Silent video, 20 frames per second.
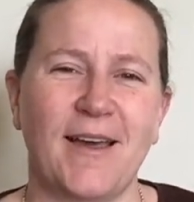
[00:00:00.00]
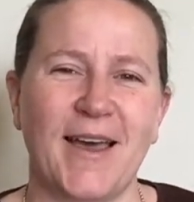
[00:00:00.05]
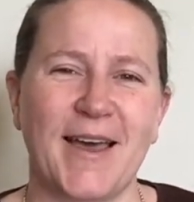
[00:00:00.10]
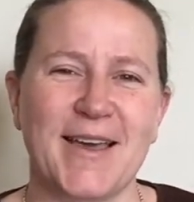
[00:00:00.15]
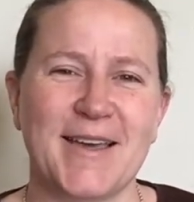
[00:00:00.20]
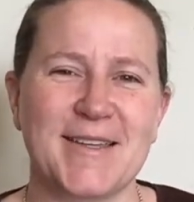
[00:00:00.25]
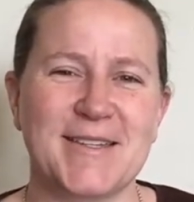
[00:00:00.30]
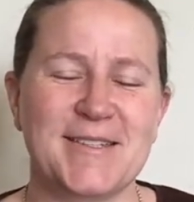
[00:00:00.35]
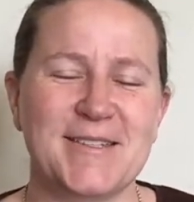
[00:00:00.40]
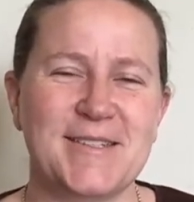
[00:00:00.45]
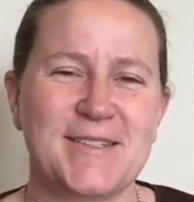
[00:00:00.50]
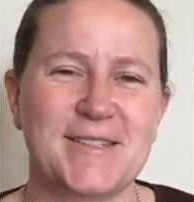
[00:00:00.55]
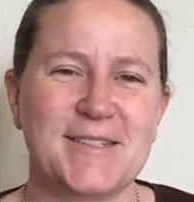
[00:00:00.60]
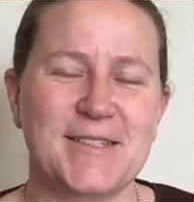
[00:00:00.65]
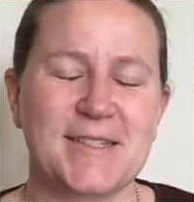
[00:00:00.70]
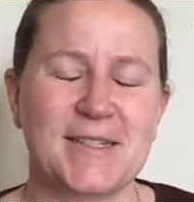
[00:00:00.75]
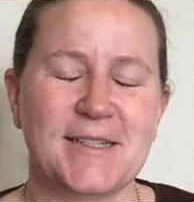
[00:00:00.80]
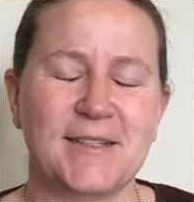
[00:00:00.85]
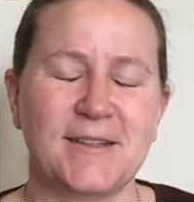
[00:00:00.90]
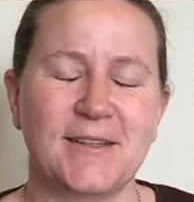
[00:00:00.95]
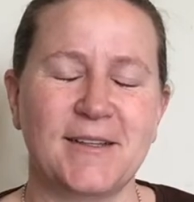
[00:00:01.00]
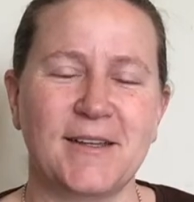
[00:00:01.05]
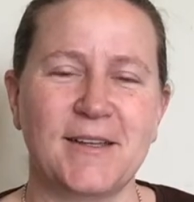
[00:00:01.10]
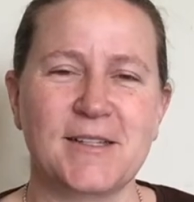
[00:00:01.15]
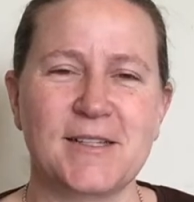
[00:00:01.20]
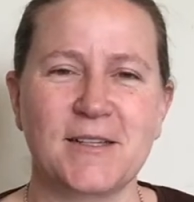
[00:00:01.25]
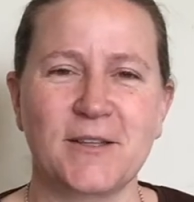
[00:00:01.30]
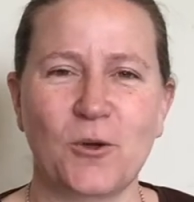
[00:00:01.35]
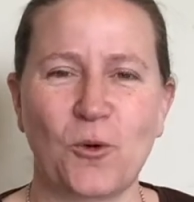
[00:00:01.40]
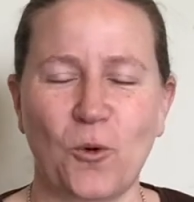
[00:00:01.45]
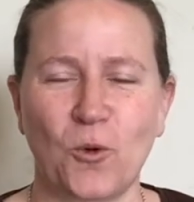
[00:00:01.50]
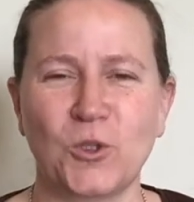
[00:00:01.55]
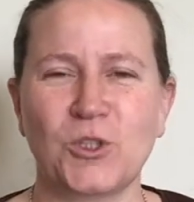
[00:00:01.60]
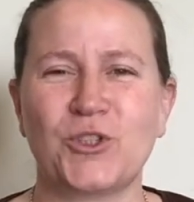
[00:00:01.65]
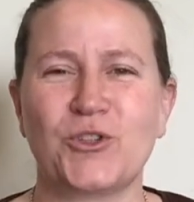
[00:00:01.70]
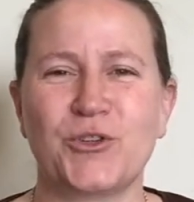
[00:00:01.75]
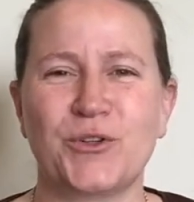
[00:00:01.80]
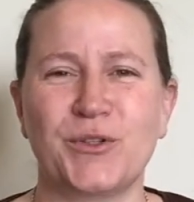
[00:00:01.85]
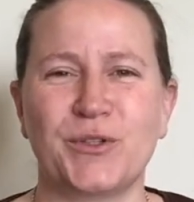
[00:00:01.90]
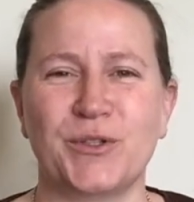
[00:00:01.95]
And it's like all
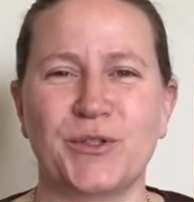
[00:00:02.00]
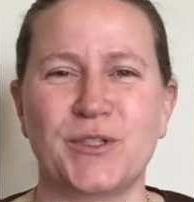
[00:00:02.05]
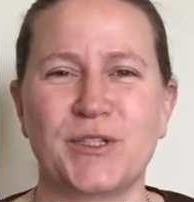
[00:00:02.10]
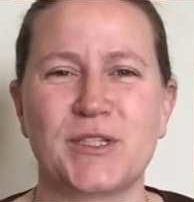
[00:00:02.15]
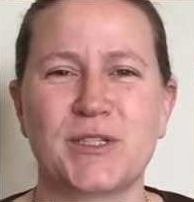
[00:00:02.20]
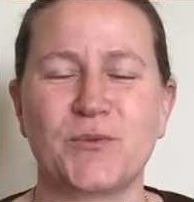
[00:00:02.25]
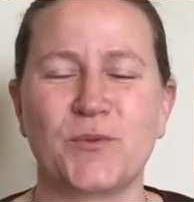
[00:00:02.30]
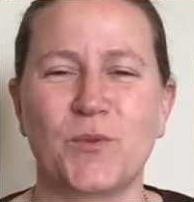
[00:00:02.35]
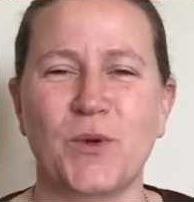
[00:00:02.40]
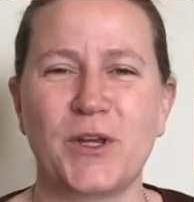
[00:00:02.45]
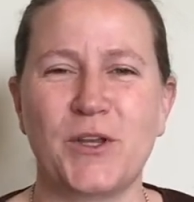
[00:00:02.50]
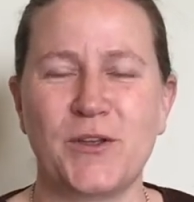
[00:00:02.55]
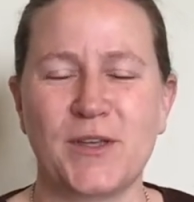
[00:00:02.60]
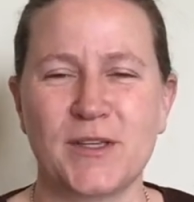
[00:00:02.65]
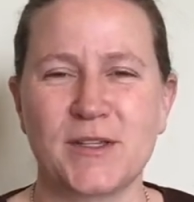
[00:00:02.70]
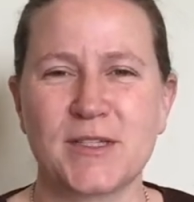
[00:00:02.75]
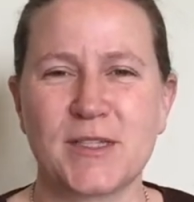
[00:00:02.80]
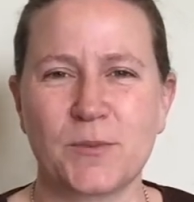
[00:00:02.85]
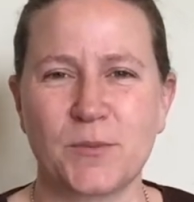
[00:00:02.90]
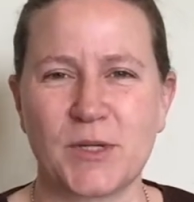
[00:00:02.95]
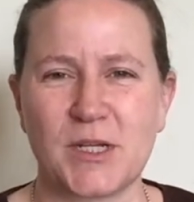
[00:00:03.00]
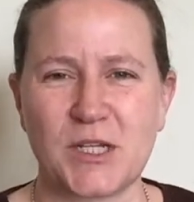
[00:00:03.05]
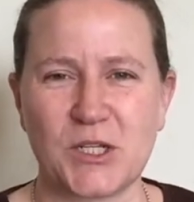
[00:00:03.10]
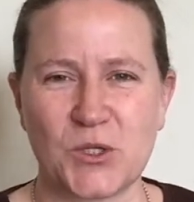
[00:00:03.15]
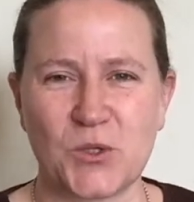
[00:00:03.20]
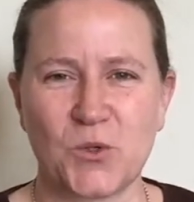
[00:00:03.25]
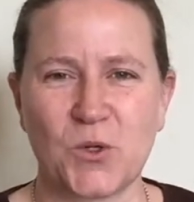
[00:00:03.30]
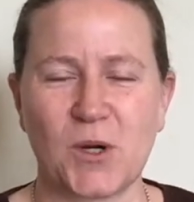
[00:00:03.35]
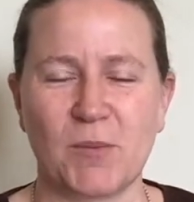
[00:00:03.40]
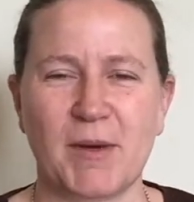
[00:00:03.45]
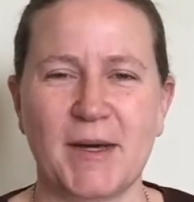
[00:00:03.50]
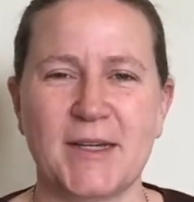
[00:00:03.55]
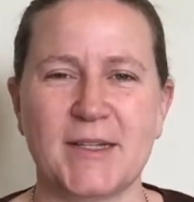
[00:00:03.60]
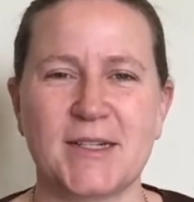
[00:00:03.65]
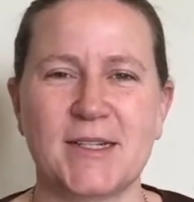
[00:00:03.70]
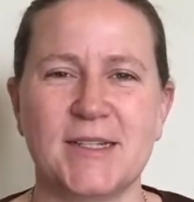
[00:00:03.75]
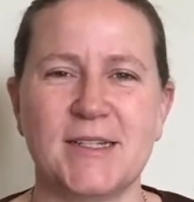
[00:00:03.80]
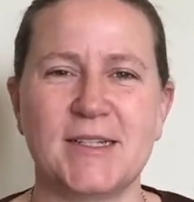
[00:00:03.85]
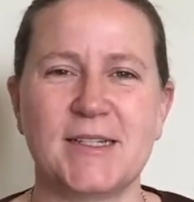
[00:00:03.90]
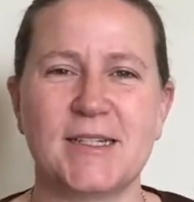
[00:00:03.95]
truths. When you hear somebody talk
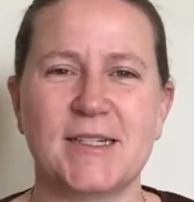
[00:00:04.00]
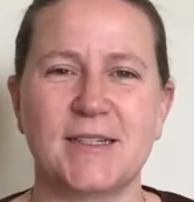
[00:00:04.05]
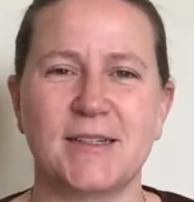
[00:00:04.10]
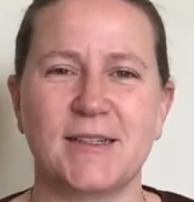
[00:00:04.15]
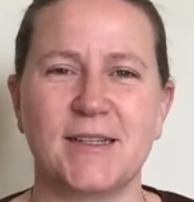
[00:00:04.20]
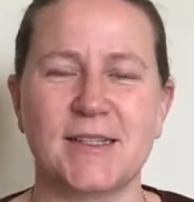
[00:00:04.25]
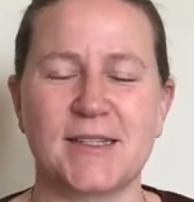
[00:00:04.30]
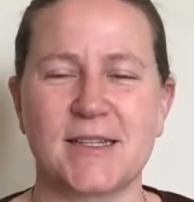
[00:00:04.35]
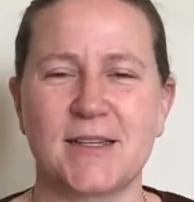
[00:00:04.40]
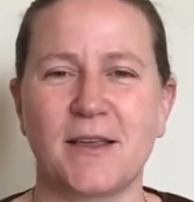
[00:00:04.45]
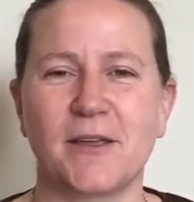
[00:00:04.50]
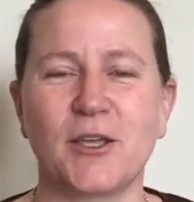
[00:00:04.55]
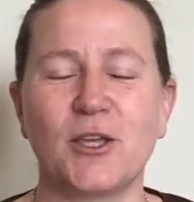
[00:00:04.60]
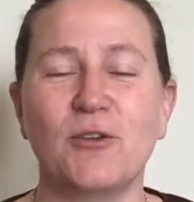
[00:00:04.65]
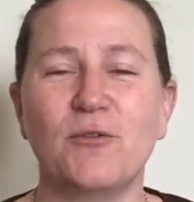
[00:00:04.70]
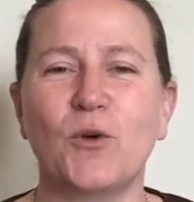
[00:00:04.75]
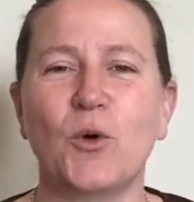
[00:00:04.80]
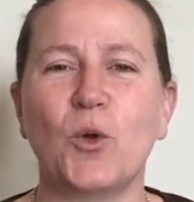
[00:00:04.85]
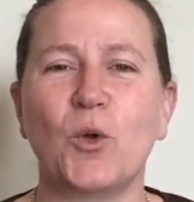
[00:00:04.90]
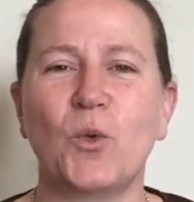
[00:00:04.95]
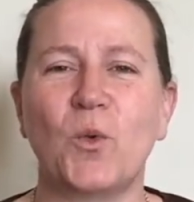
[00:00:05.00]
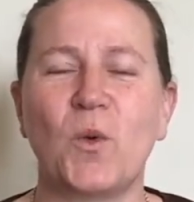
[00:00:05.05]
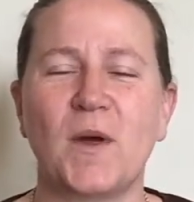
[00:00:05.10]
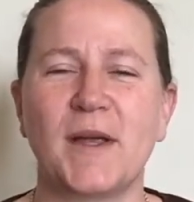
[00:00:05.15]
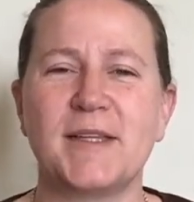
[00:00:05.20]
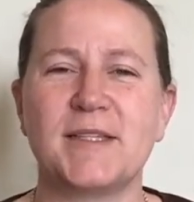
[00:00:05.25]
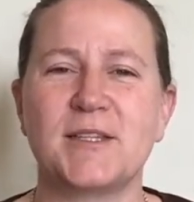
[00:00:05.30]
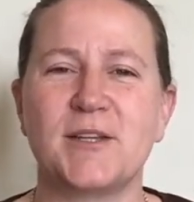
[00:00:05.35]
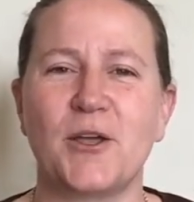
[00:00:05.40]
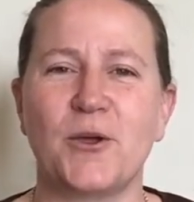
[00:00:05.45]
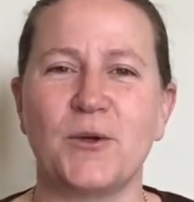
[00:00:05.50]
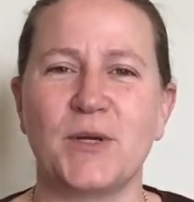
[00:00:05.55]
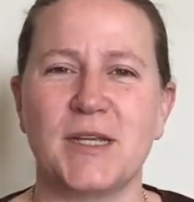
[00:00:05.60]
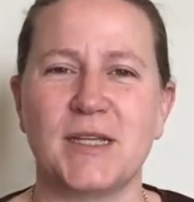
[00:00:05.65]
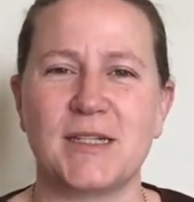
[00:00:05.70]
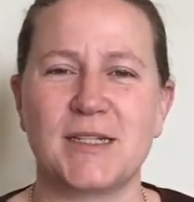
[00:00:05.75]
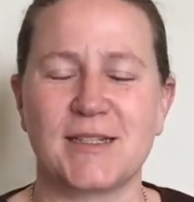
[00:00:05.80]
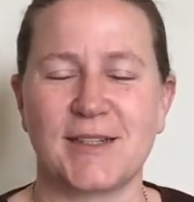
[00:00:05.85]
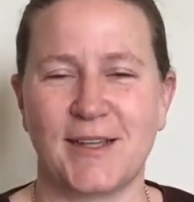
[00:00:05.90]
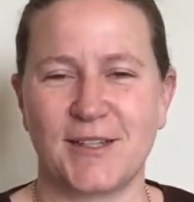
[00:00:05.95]
about it, it's like you've always known
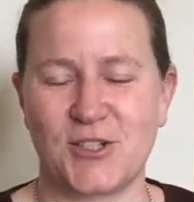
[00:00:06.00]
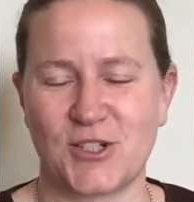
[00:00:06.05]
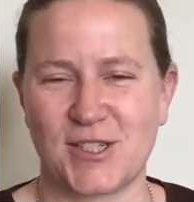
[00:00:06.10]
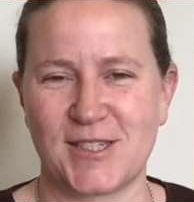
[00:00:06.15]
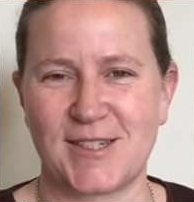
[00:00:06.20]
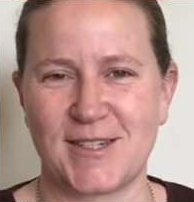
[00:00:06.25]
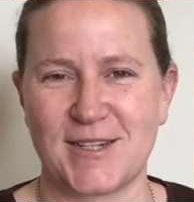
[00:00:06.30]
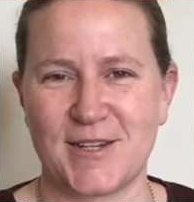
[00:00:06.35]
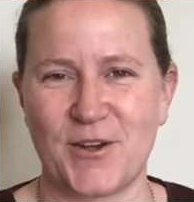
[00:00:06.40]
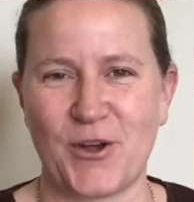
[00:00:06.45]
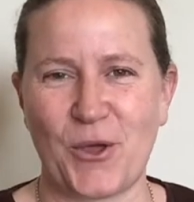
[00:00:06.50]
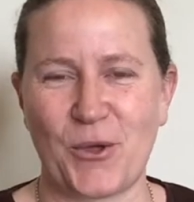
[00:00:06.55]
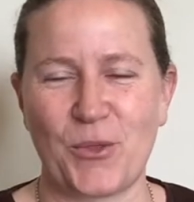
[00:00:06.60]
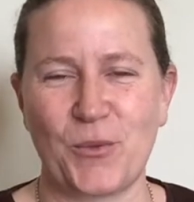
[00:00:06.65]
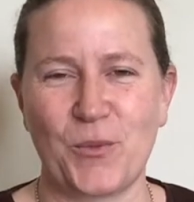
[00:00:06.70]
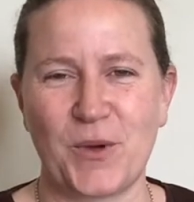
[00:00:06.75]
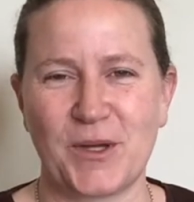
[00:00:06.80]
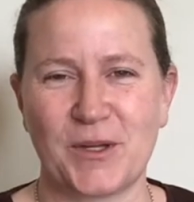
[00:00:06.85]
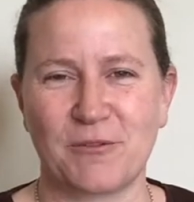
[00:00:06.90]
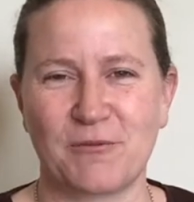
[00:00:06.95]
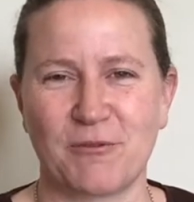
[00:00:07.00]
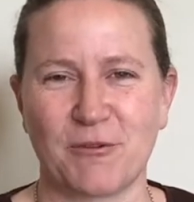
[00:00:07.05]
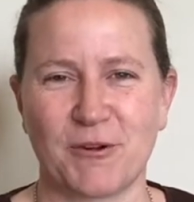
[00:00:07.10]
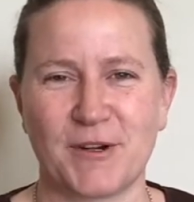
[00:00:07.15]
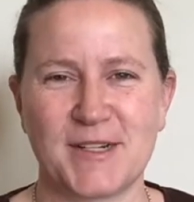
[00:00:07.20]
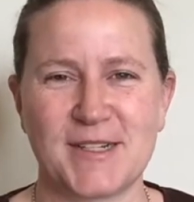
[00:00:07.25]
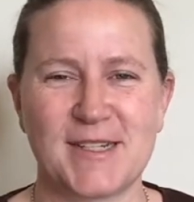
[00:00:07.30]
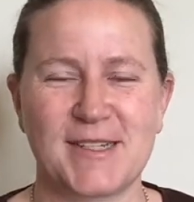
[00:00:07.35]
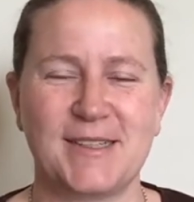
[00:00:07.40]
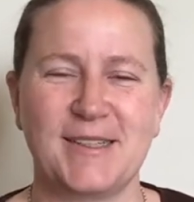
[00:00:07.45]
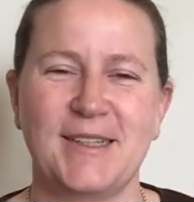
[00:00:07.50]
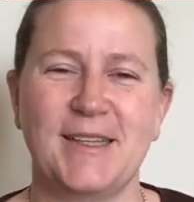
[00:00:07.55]
it. I just didn't know the word for it.